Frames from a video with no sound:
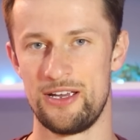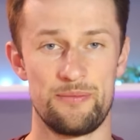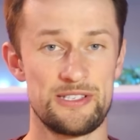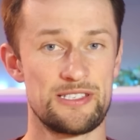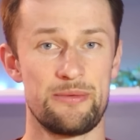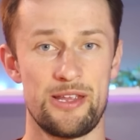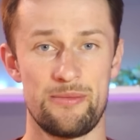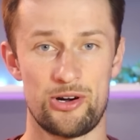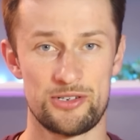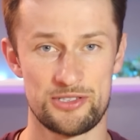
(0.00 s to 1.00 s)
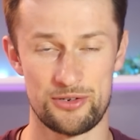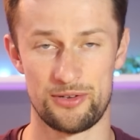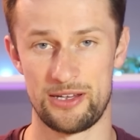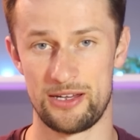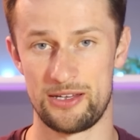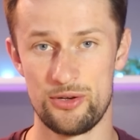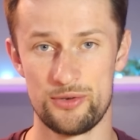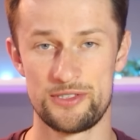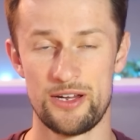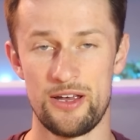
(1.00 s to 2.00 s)
but some of them are certainly
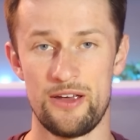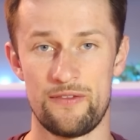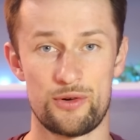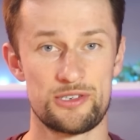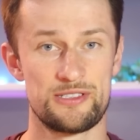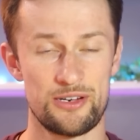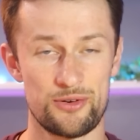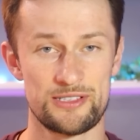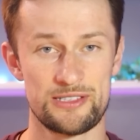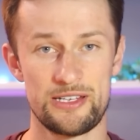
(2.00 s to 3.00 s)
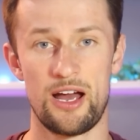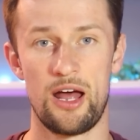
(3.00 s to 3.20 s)
accused for seriously